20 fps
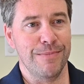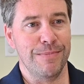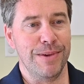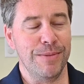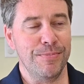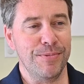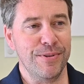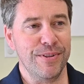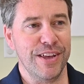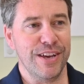
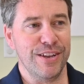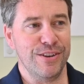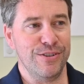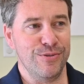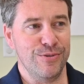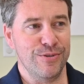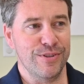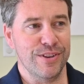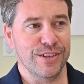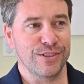People that
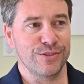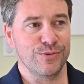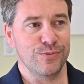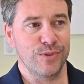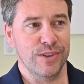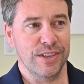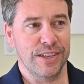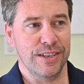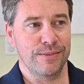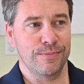do this
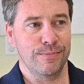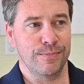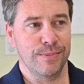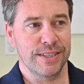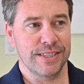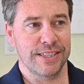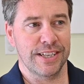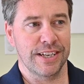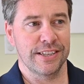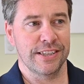really
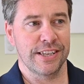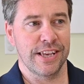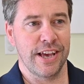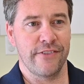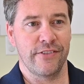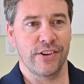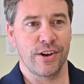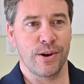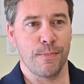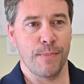is because they
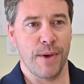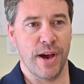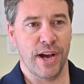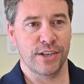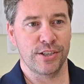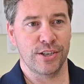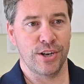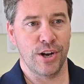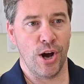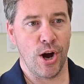have a
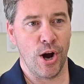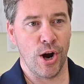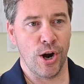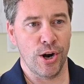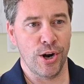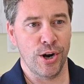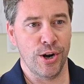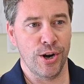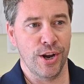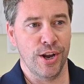compassionate
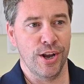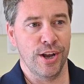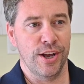heart